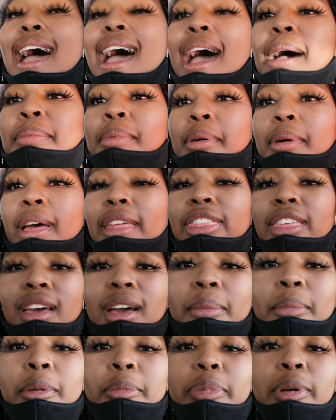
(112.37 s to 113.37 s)
I'm a, I think
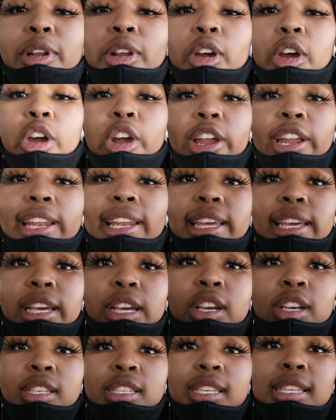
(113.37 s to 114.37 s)
I'm a bit early
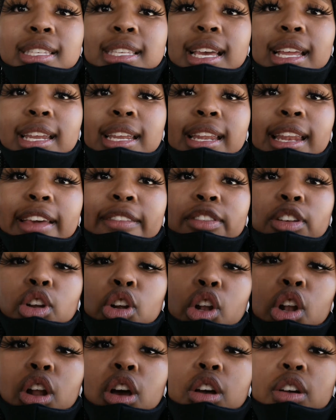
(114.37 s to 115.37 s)
because he said 11
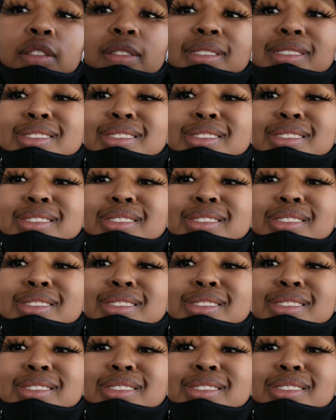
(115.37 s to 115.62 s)
o'clock.